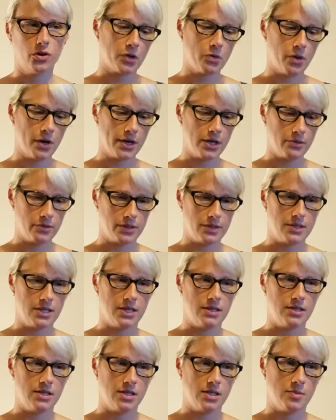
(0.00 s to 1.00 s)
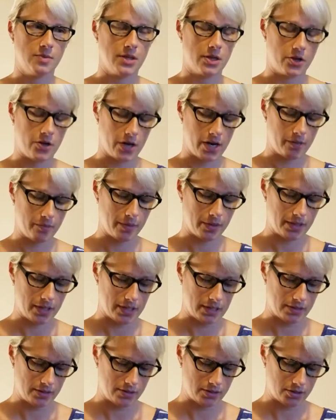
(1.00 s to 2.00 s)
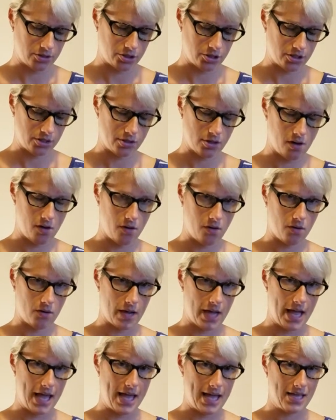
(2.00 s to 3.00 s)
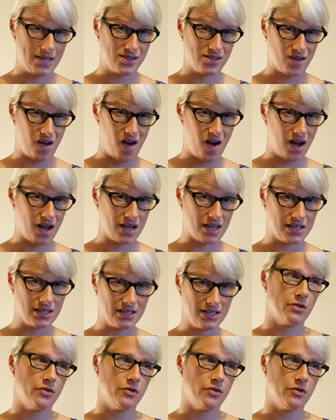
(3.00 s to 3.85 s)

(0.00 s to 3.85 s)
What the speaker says: Working with TT has been great because she's so hands-on.